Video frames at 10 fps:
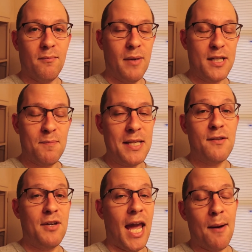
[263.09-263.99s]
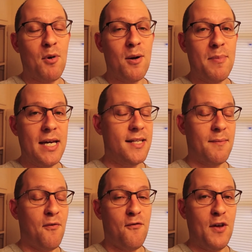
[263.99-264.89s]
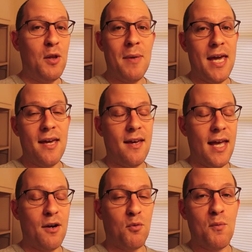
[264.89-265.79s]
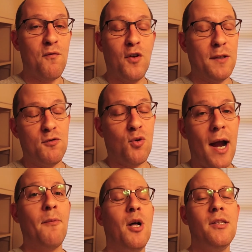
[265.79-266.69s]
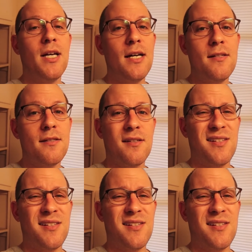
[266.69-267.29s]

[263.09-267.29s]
expensive camera because I'm filming in a room full of drywall dust.